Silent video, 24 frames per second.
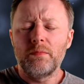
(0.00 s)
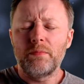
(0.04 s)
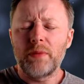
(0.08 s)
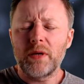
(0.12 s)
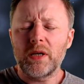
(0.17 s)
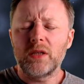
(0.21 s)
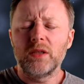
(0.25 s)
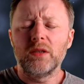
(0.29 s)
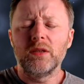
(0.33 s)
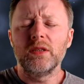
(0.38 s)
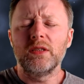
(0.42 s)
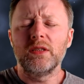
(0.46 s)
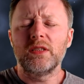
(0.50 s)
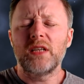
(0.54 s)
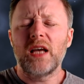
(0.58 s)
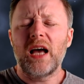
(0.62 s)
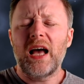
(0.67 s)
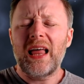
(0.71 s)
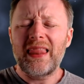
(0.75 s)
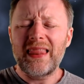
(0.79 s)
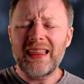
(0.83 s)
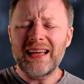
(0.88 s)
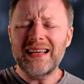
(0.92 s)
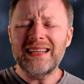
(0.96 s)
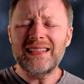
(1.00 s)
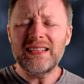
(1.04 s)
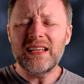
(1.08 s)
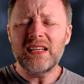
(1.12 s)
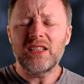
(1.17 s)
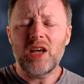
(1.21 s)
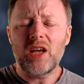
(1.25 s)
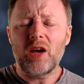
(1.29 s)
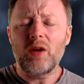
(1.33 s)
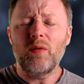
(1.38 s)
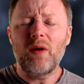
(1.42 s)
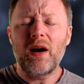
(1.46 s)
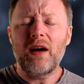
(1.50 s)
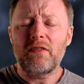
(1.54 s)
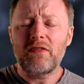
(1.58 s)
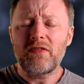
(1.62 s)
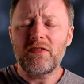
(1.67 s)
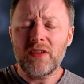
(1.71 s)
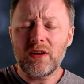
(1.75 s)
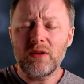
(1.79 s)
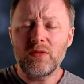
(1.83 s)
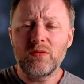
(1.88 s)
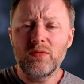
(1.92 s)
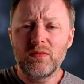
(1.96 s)
Because this is how I
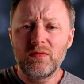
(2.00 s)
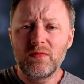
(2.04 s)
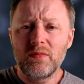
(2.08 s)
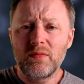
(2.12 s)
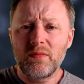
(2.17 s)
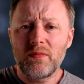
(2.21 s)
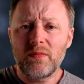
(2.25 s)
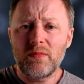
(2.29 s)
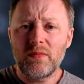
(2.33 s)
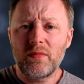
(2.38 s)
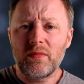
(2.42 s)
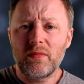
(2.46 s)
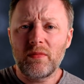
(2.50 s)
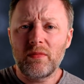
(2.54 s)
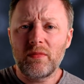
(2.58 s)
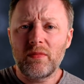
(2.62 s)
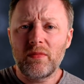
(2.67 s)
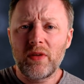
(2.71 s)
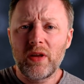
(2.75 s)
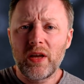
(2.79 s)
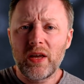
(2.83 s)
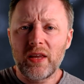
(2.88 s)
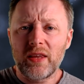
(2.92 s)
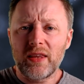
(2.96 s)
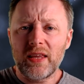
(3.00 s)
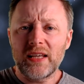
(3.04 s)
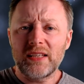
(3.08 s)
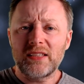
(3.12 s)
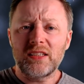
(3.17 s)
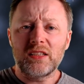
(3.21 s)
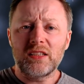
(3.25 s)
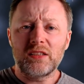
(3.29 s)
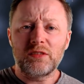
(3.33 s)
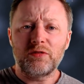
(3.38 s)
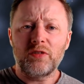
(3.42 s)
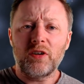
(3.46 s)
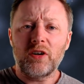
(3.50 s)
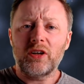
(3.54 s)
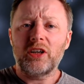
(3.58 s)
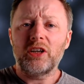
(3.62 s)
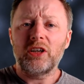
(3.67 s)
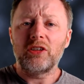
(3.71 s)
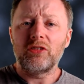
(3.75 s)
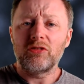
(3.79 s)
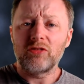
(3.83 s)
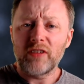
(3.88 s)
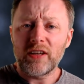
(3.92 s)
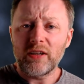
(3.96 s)
feel. This is
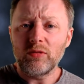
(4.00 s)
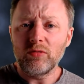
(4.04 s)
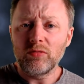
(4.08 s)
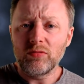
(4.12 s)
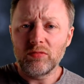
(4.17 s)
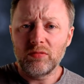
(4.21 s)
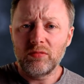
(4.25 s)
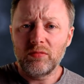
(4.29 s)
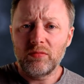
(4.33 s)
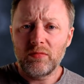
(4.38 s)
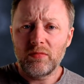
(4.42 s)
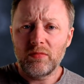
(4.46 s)
fucking real.